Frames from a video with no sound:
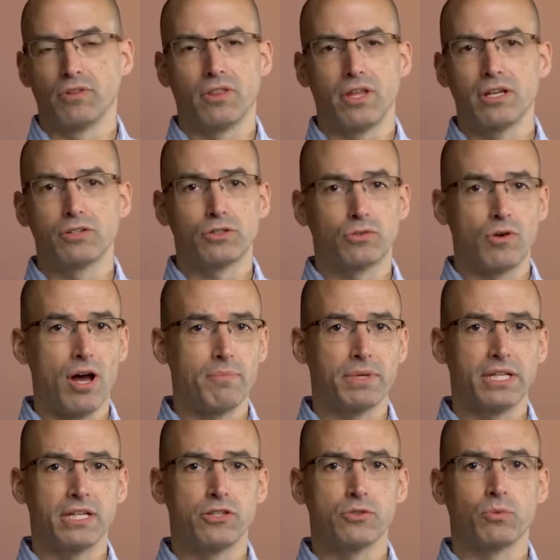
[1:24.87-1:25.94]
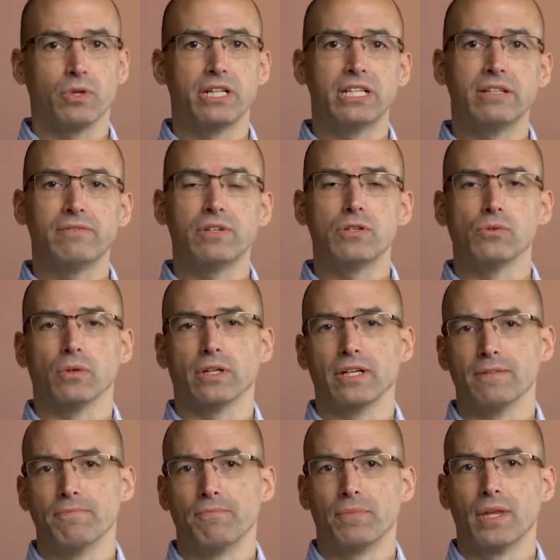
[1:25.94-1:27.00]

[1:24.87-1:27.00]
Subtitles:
then cropping each one individually.